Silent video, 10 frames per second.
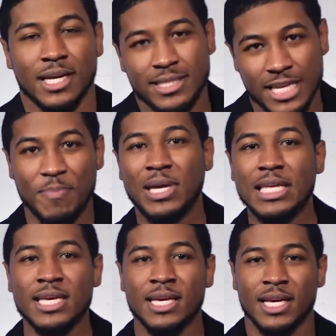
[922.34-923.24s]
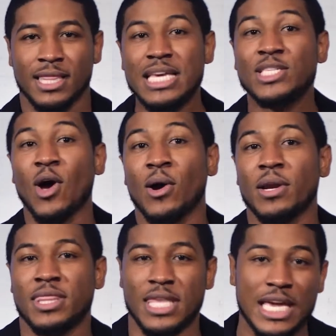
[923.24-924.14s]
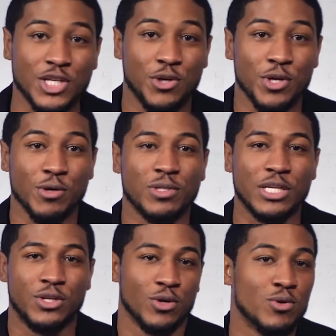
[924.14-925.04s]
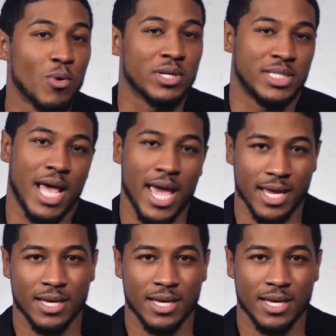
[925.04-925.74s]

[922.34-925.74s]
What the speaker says: Now, typically, these aren't things you usually do or say.